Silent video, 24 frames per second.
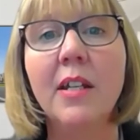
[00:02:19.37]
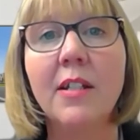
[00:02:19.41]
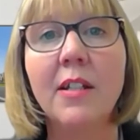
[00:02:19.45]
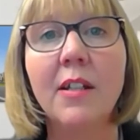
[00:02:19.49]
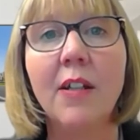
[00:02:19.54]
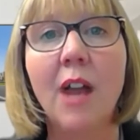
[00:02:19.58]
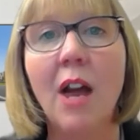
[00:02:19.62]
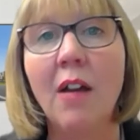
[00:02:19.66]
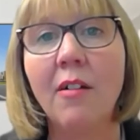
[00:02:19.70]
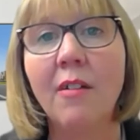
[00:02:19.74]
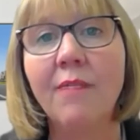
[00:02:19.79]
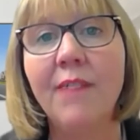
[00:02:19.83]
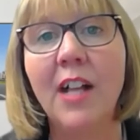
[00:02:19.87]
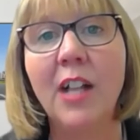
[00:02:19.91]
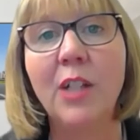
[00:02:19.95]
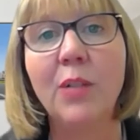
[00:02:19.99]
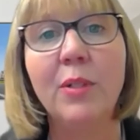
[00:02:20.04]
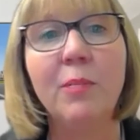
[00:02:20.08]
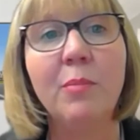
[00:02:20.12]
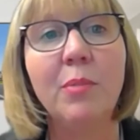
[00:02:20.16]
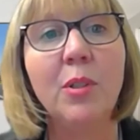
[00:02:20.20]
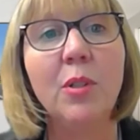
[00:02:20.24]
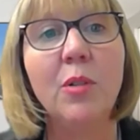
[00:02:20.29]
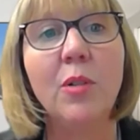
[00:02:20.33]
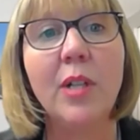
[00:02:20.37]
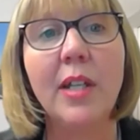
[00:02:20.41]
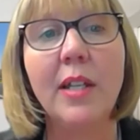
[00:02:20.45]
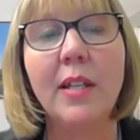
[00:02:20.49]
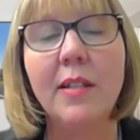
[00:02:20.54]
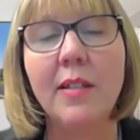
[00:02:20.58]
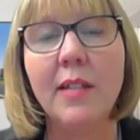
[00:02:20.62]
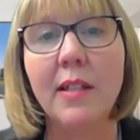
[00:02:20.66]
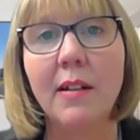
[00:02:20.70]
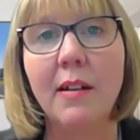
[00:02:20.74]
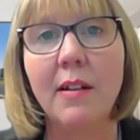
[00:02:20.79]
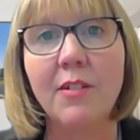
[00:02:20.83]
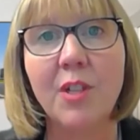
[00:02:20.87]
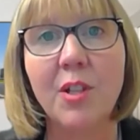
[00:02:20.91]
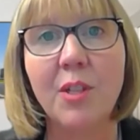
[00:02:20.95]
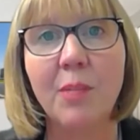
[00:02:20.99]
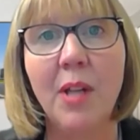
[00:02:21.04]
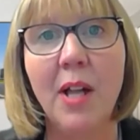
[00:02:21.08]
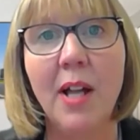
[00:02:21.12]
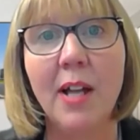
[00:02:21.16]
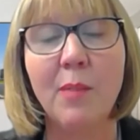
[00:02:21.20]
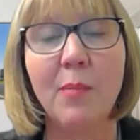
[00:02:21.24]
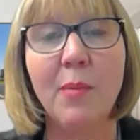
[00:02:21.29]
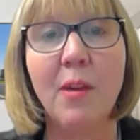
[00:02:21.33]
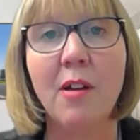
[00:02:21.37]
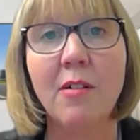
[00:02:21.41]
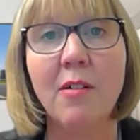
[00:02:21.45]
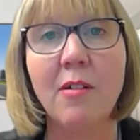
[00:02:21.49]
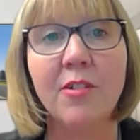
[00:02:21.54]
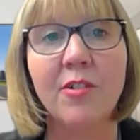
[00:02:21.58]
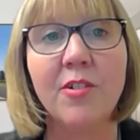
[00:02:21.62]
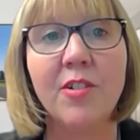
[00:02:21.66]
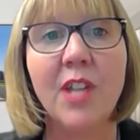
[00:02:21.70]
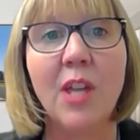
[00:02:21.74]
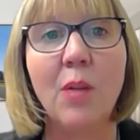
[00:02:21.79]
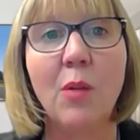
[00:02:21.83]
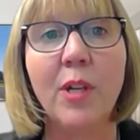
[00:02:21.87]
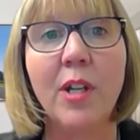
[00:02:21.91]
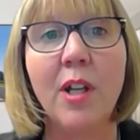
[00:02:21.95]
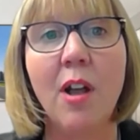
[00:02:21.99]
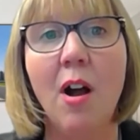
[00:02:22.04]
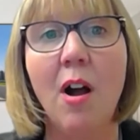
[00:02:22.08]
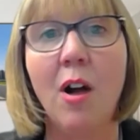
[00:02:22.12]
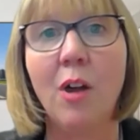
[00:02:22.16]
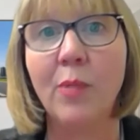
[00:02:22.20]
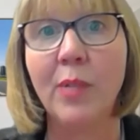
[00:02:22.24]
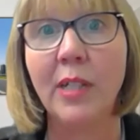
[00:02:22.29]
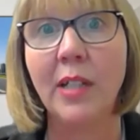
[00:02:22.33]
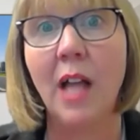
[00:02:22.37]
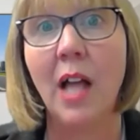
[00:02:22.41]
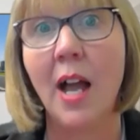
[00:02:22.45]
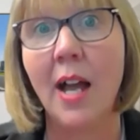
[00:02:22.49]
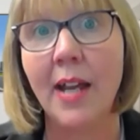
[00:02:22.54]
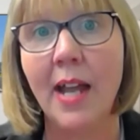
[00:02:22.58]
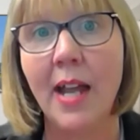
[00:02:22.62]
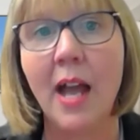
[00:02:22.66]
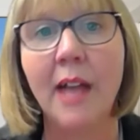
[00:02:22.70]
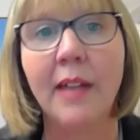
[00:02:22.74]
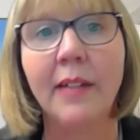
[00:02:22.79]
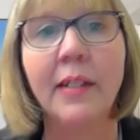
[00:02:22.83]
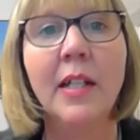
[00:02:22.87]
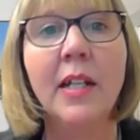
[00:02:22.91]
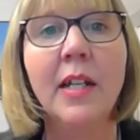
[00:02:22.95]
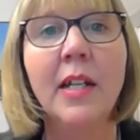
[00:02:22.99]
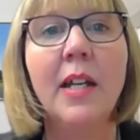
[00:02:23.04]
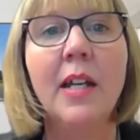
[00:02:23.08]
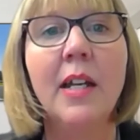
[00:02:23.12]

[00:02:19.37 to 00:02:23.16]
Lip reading: to our fellow employees and our supplier partners that we all rely on.